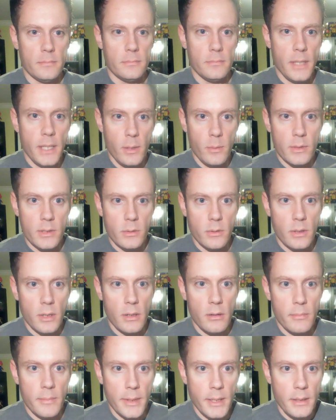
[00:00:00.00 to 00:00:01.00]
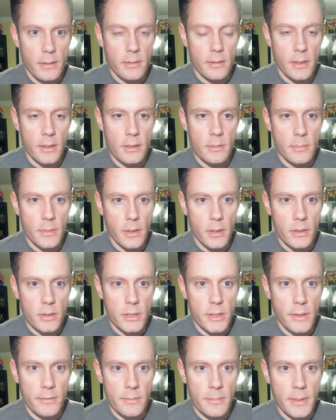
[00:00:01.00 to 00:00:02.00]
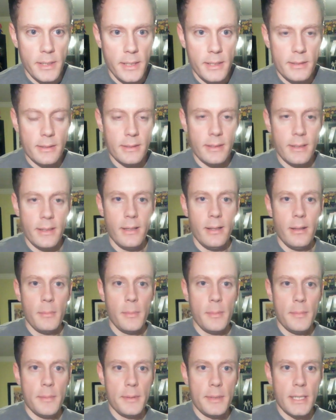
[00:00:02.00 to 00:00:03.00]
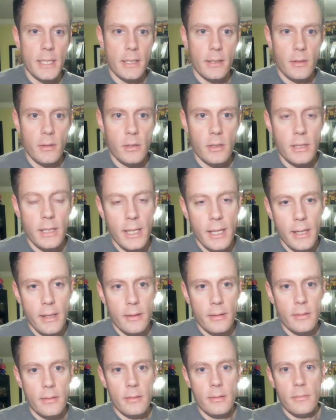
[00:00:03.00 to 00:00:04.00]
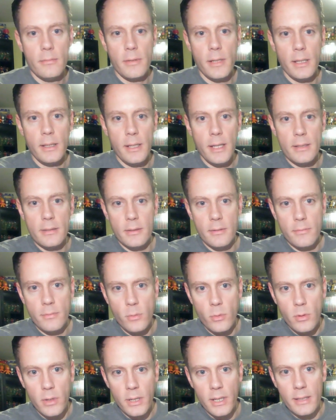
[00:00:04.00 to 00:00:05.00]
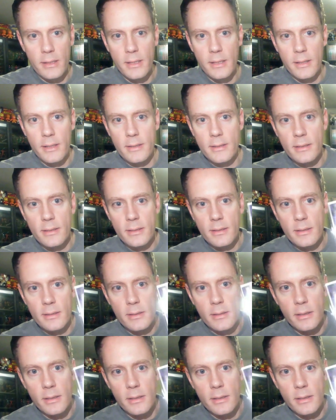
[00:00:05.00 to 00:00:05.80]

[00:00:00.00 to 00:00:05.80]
Hey, what's going on, everybody? It's Mark's Shelf Space, and today I'm going to be taking a look at Fantastic Four Antithesis.